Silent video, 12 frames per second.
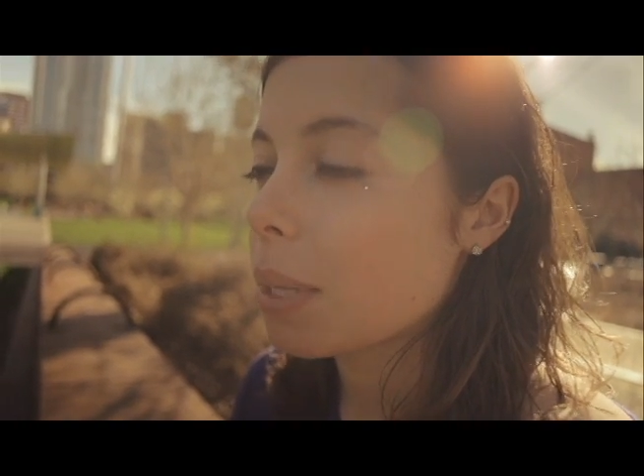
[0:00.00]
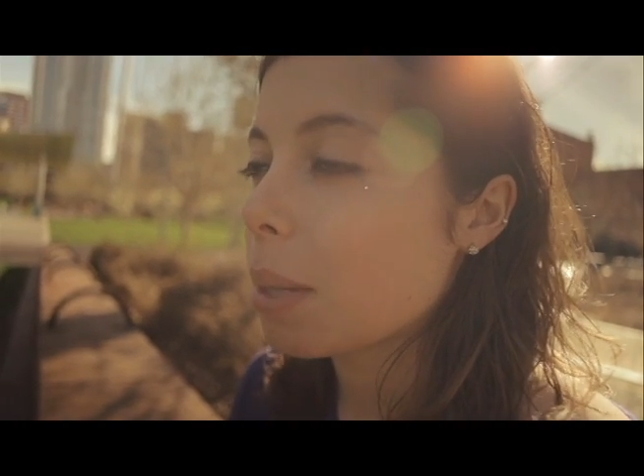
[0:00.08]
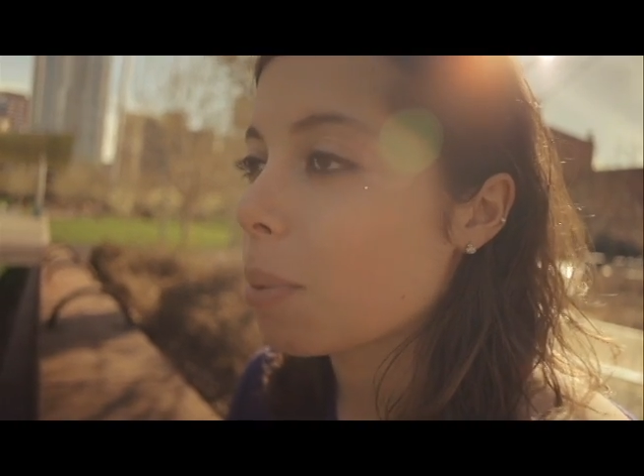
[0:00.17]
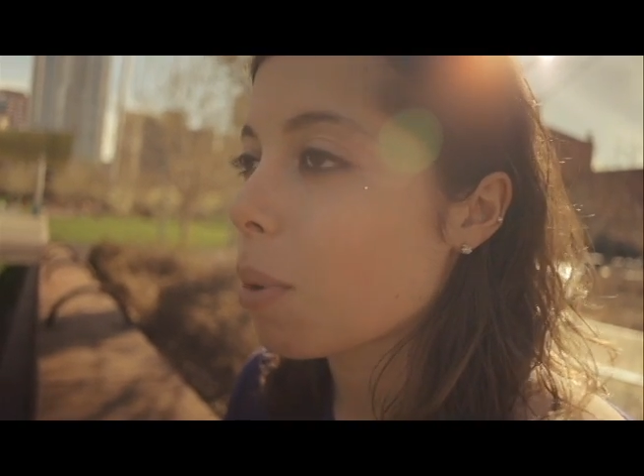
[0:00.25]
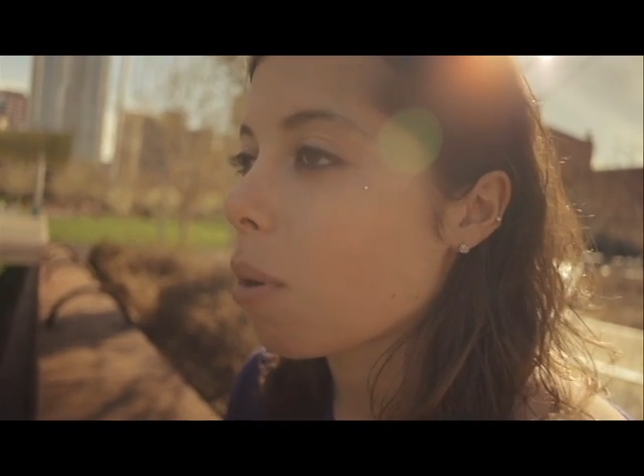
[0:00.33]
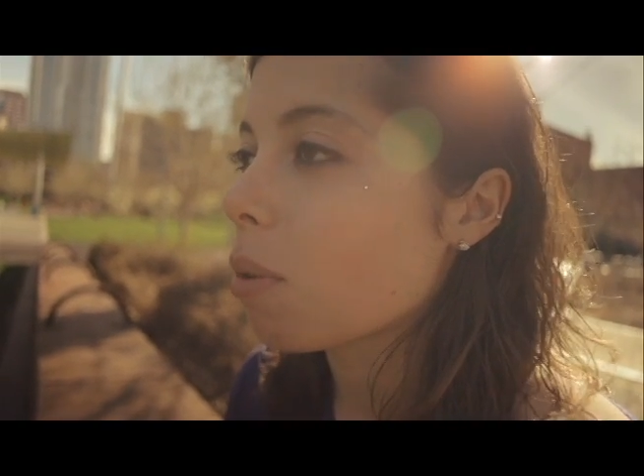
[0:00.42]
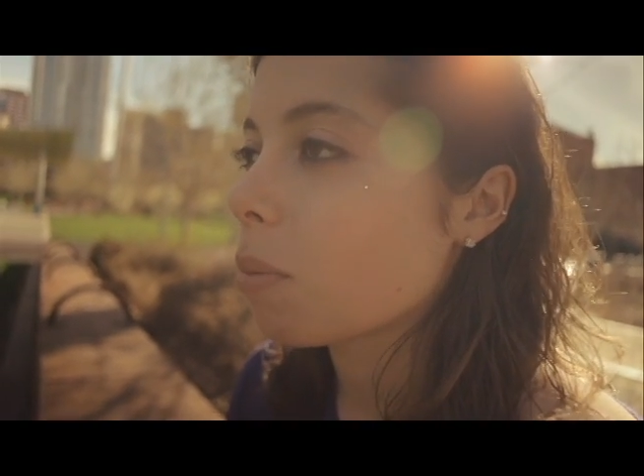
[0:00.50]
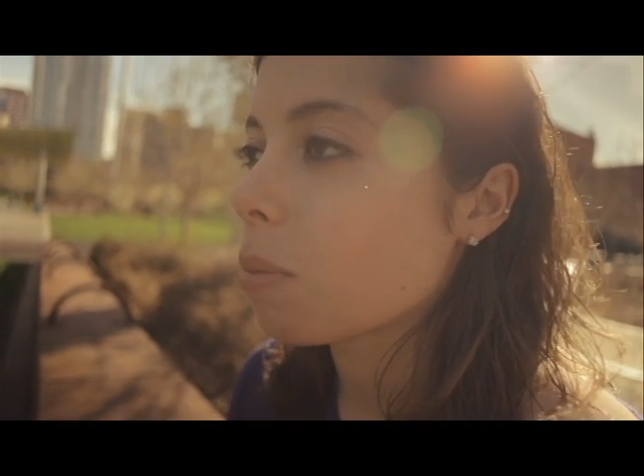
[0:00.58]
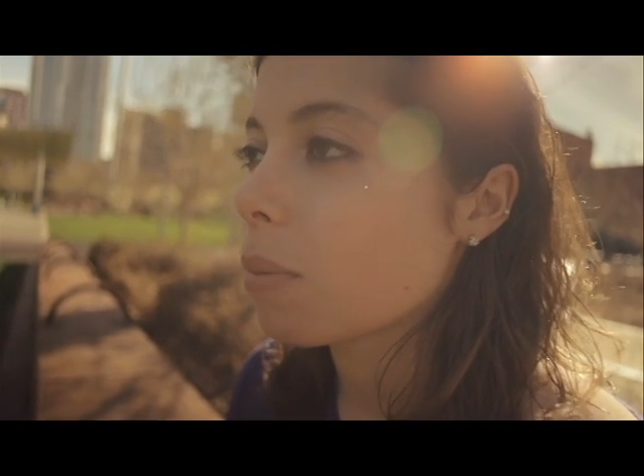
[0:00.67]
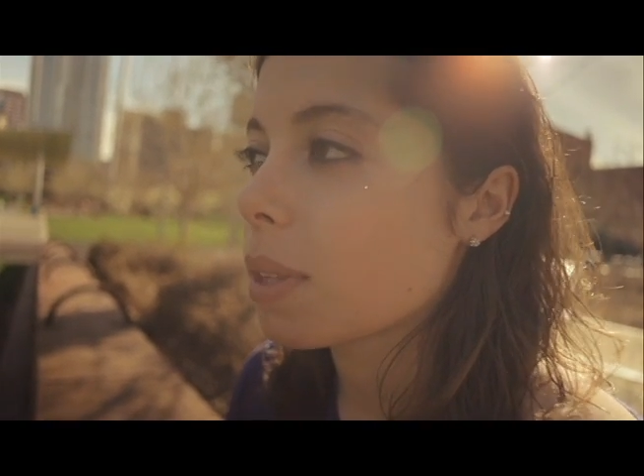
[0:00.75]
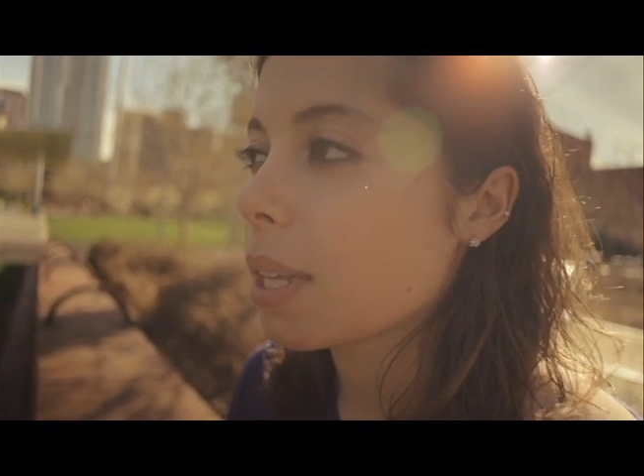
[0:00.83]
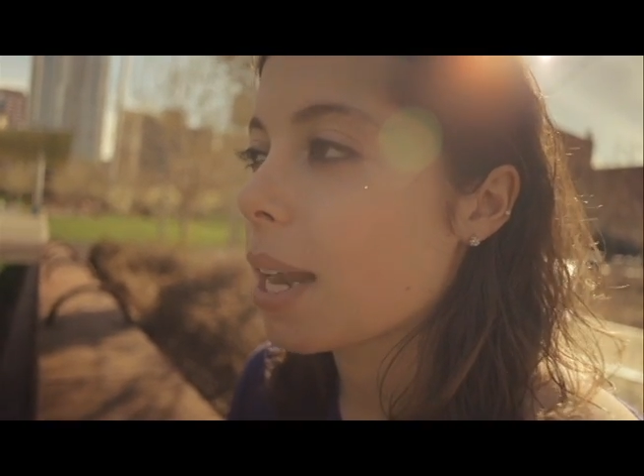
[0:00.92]
people
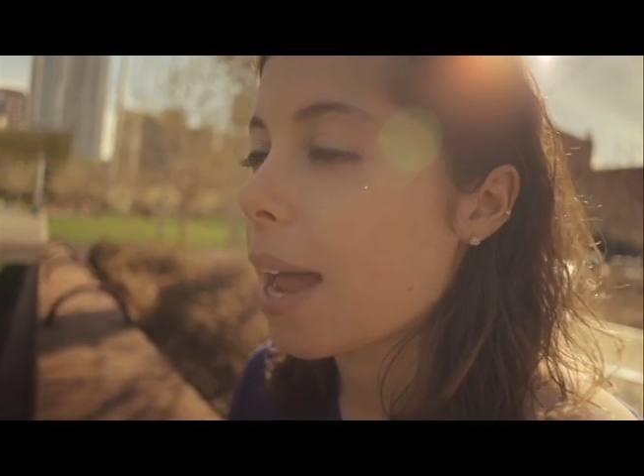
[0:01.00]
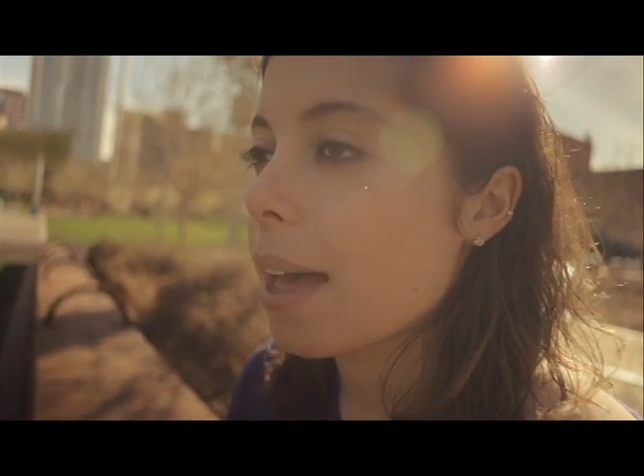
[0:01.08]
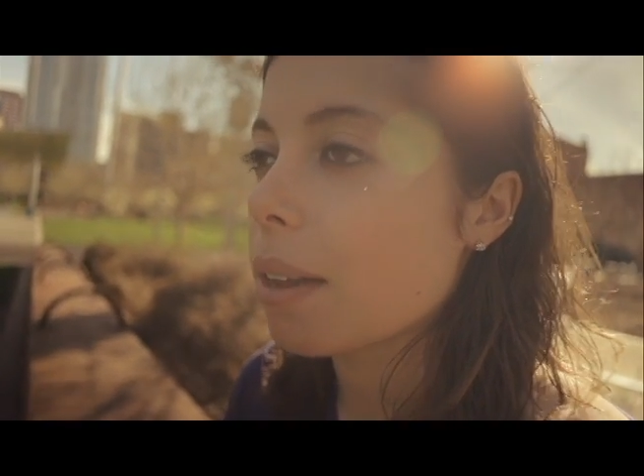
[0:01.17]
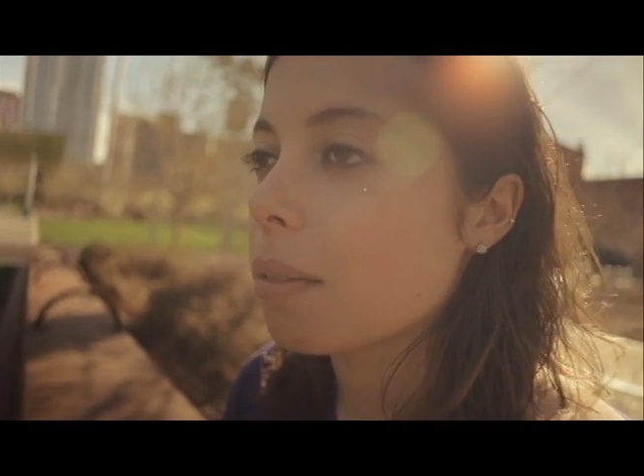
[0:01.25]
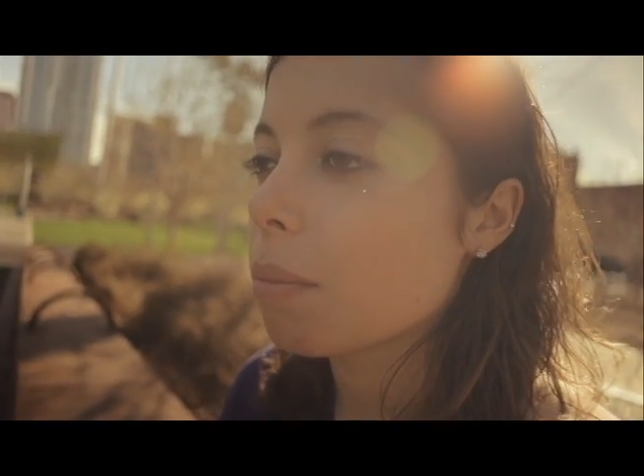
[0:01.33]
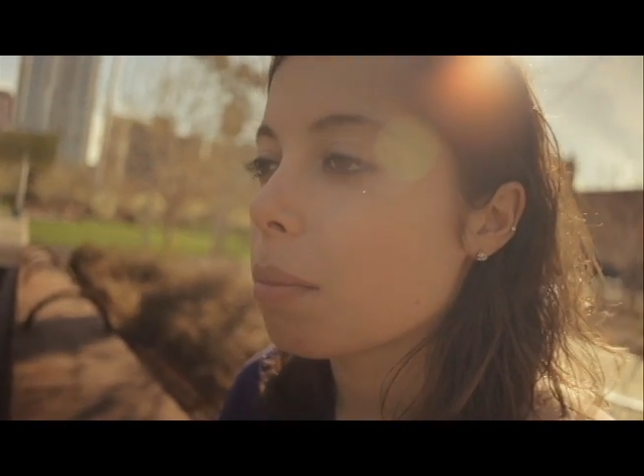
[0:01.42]
that had